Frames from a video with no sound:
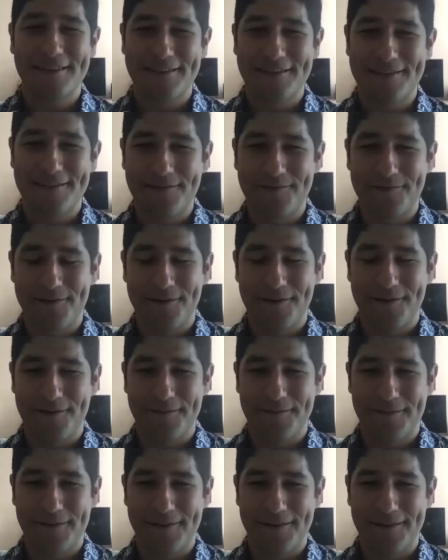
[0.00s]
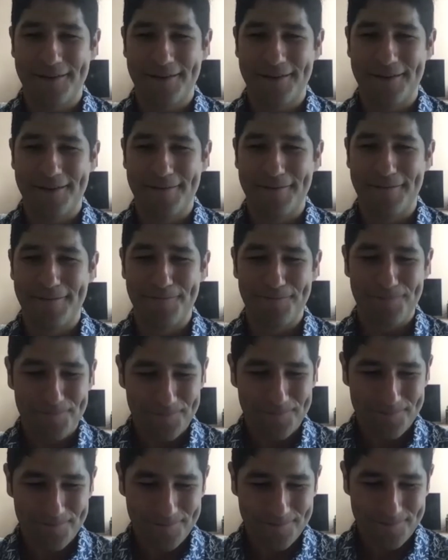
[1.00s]
this from um,
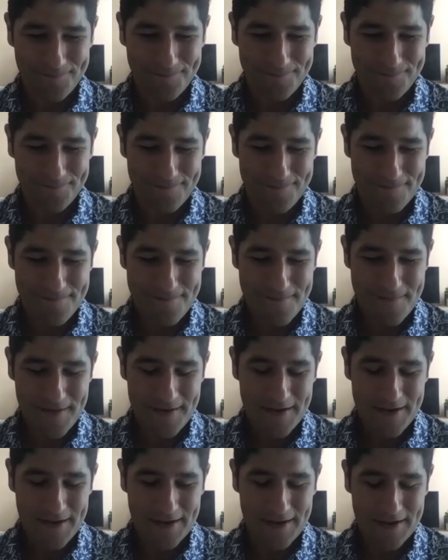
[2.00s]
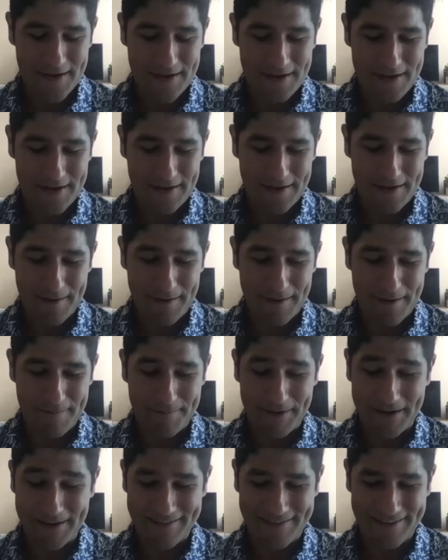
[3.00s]
a uh,
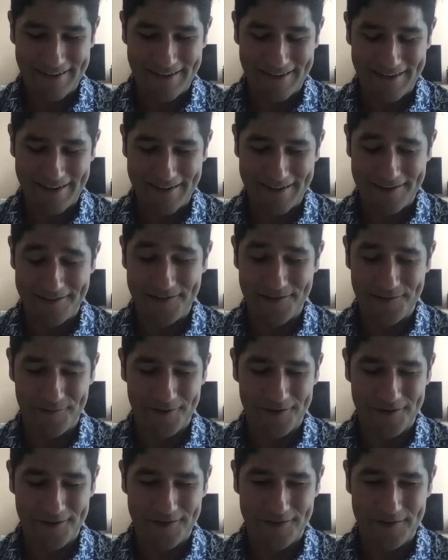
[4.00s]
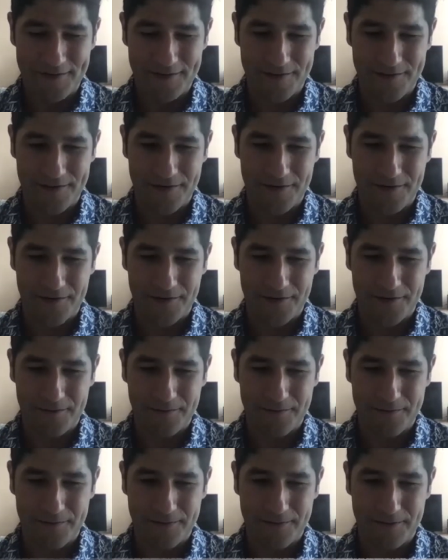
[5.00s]
boss that I had. I used to work at Center Theater Group,
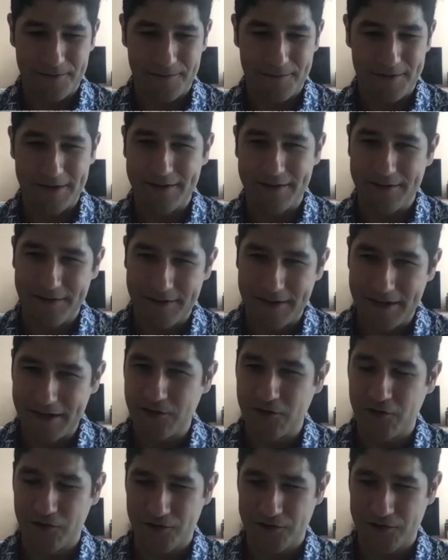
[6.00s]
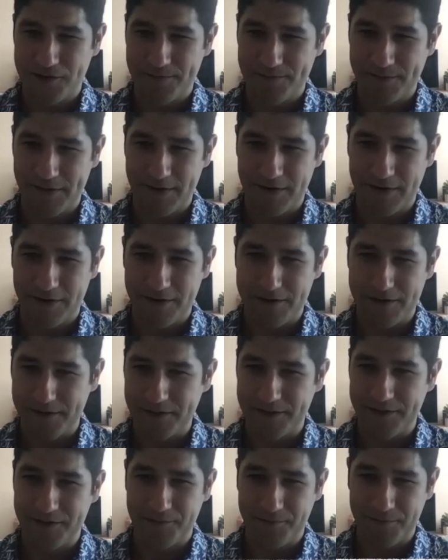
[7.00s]
um, and I did an internship there in the
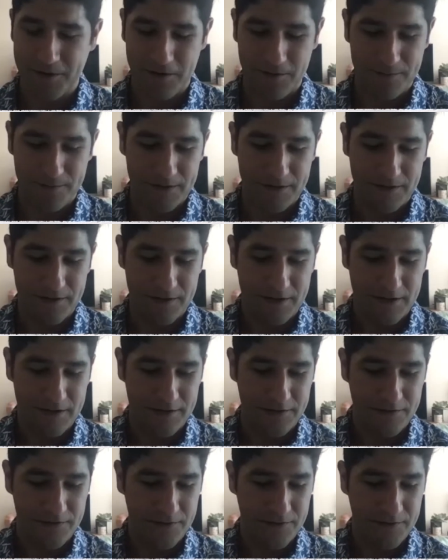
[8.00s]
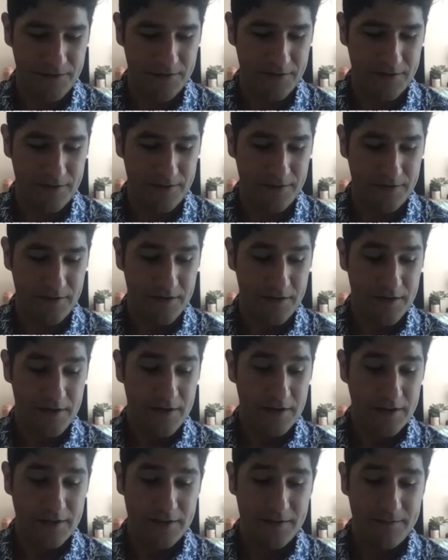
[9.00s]
lit department. And so the
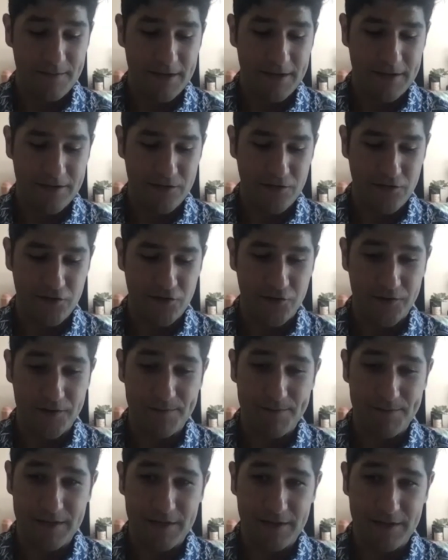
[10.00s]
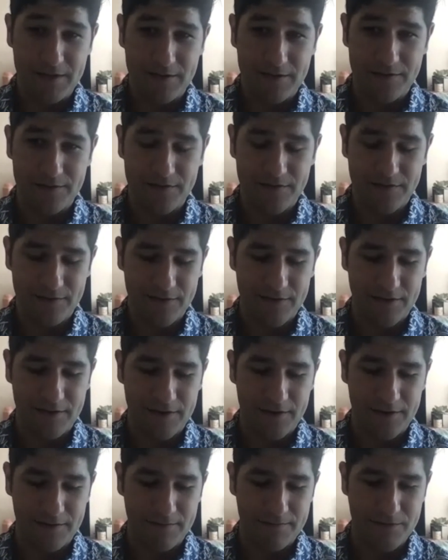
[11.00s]
lit manager, Joy Meads,
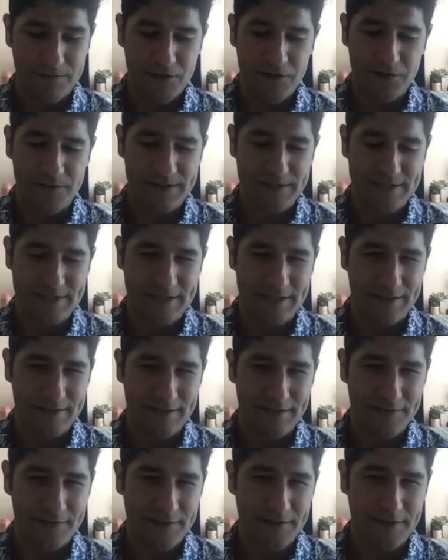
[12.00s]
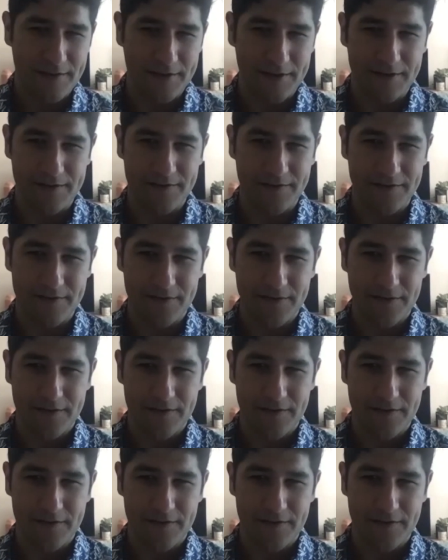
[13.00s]
um, she always said this, and I think it's